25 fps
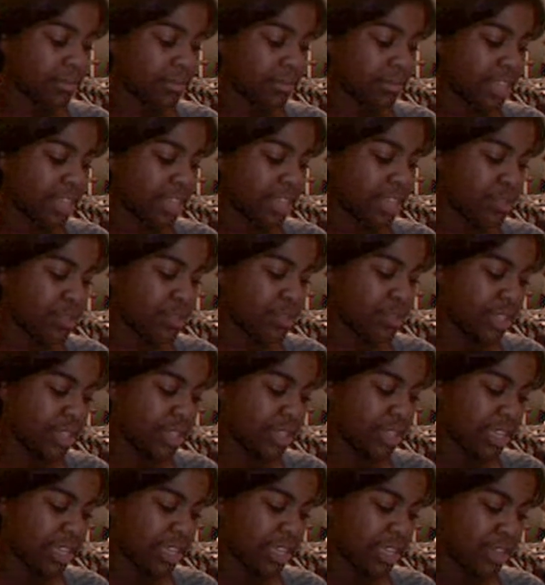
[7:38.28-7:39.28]
that's one
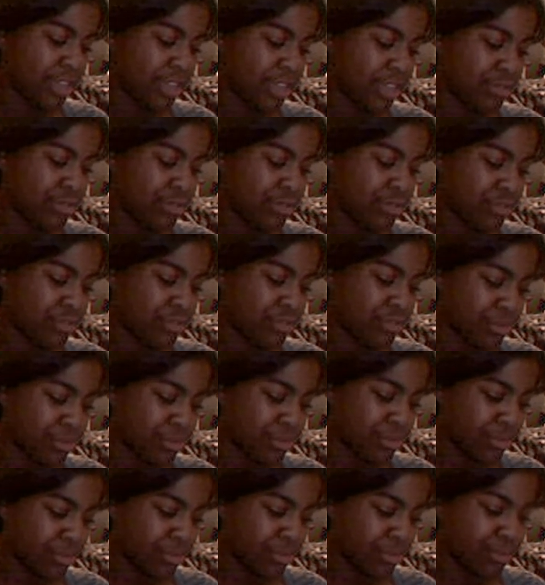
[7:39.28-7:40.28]
thing I
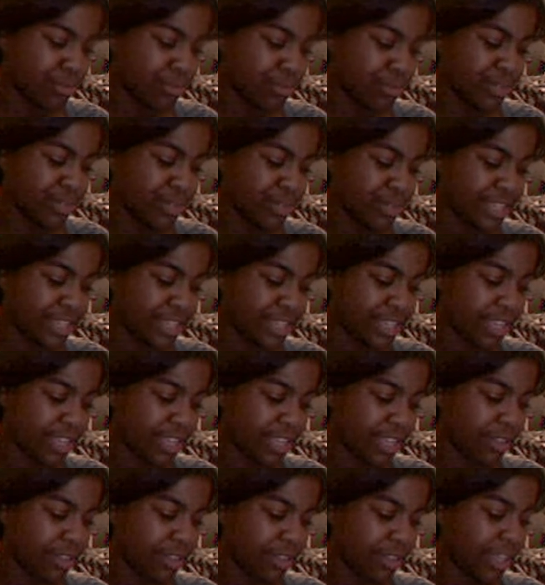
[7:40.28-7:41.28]
don't
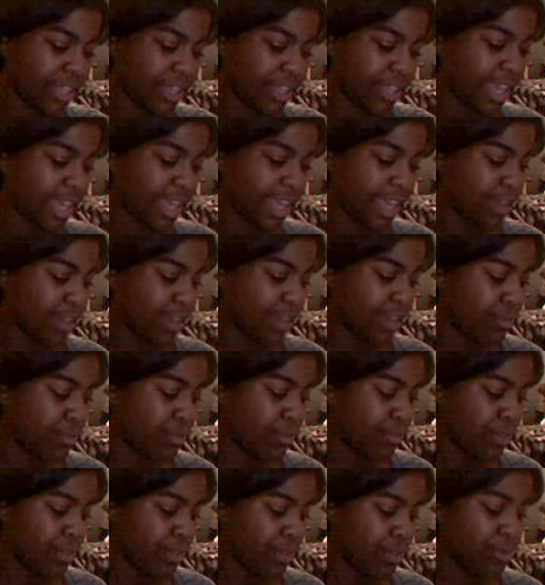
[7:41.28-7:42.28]
particularly like in a
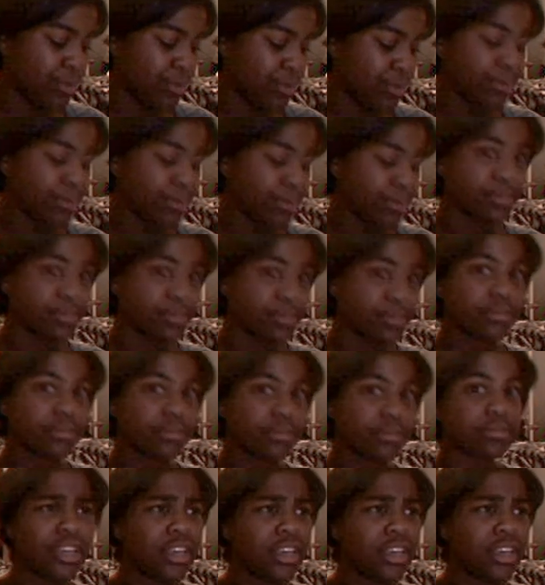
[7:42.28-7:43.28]
review.
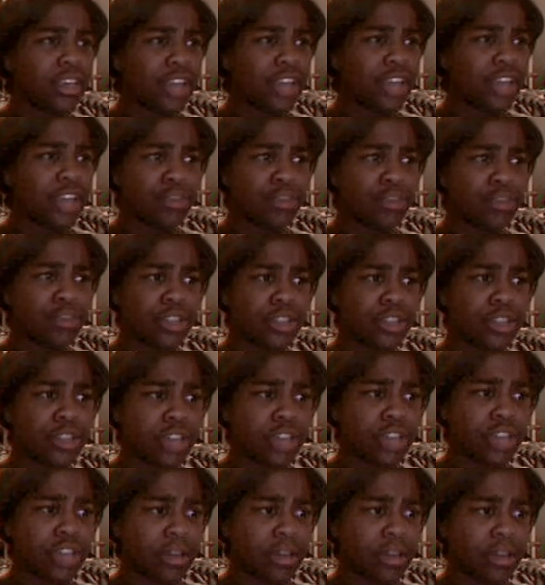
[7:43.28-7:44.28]
I just watched
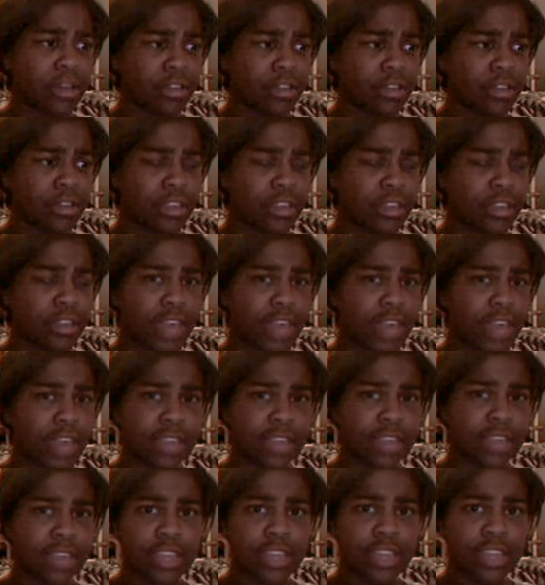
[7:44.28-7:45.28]

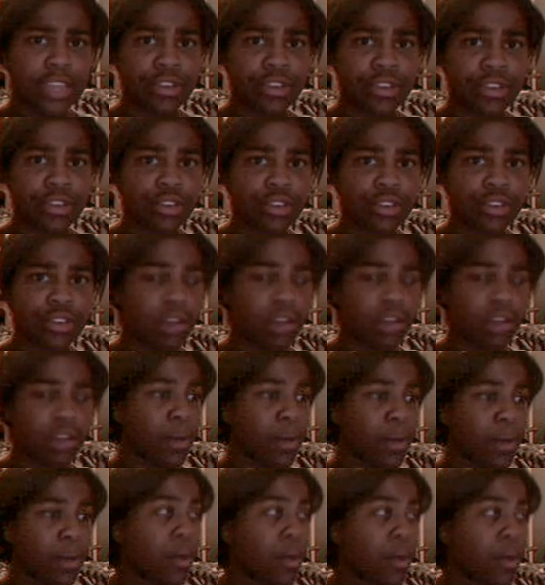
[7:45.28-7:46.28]
Keg Standard talk
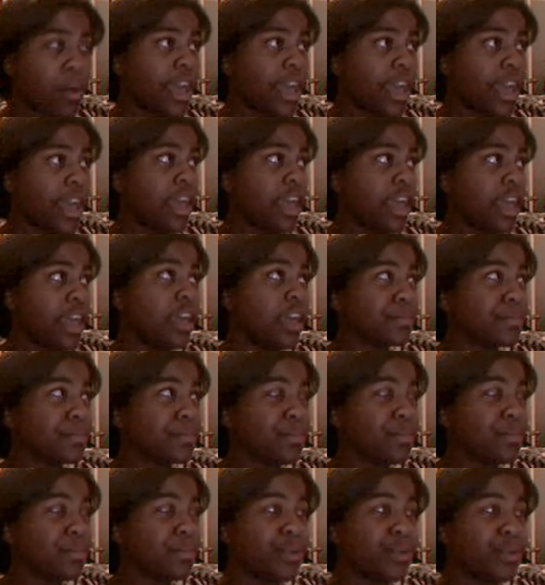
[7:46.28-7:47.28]
about why
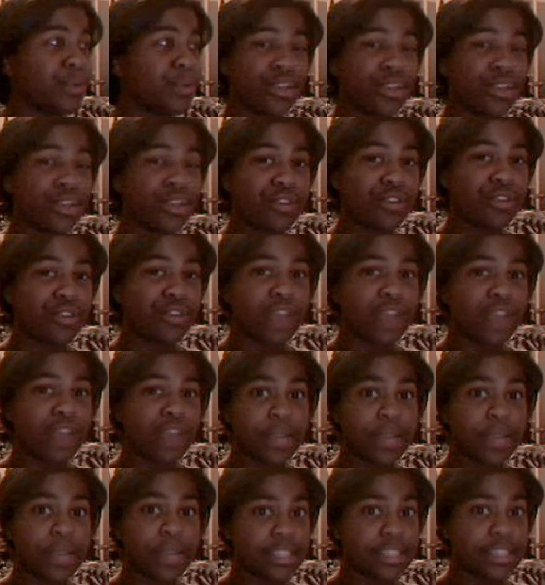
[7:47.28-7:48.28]
Putting Your Hoof Down
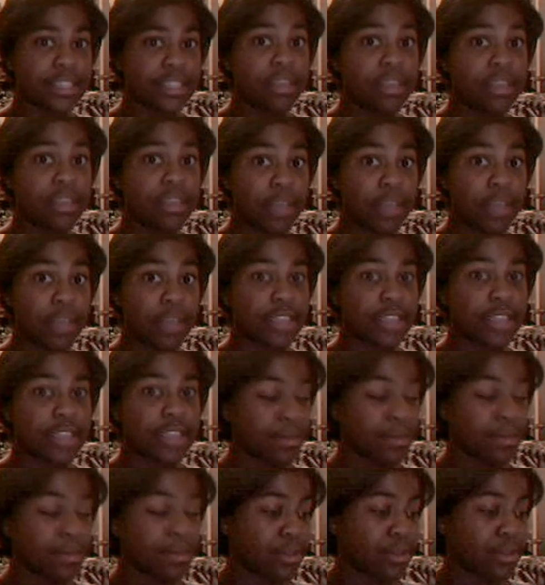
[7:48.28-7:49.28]
is the best
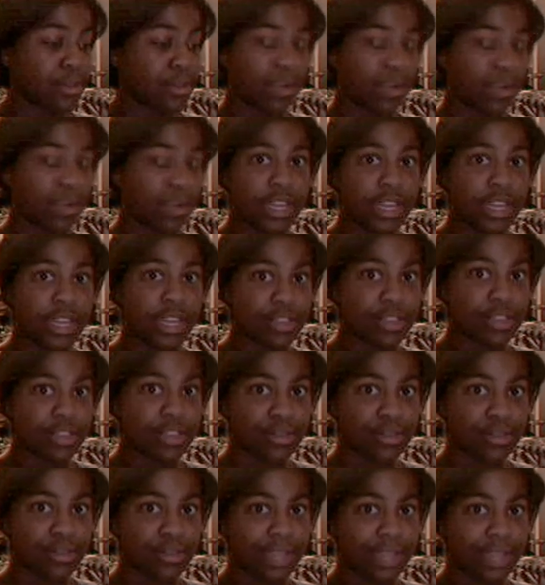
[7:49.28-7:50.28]
episode in
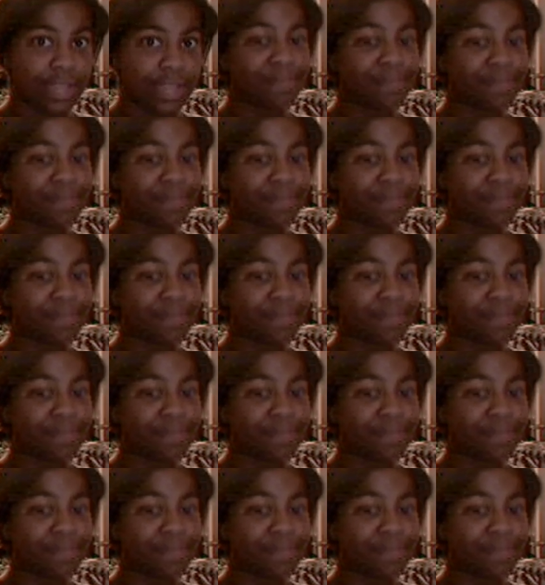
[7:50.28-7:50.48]
history.